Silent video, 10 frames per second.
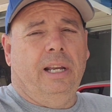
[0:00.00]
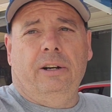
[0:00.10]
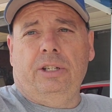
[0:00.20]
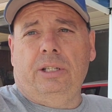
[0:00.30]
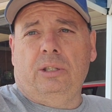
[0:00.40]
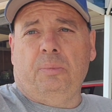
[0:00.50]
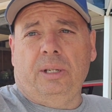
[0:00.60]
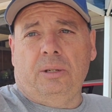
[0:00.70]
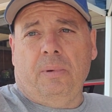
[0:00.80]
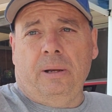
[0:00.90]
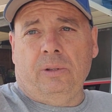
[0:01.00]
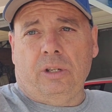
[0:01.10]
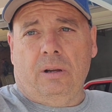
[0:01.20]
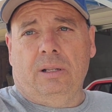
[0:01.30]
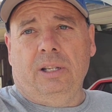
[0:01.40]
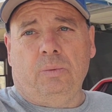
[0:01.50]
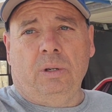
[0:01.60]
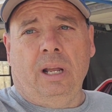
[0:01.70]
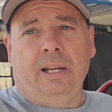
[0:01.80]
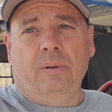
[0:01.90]
energy suspension mounts on this
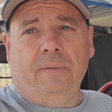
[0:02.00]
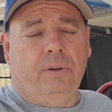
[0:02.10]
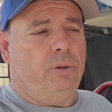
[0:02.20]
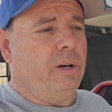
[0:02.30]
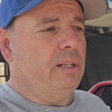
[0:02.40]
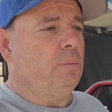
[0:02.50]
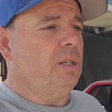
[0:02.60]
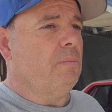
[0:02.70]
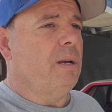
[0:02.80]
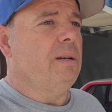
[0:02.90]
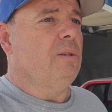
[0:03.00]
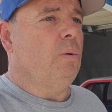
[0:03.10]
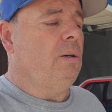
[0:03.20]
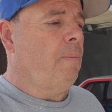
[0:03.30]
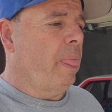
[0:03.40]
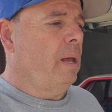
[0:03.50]
one. I do have a new transmission mount as well,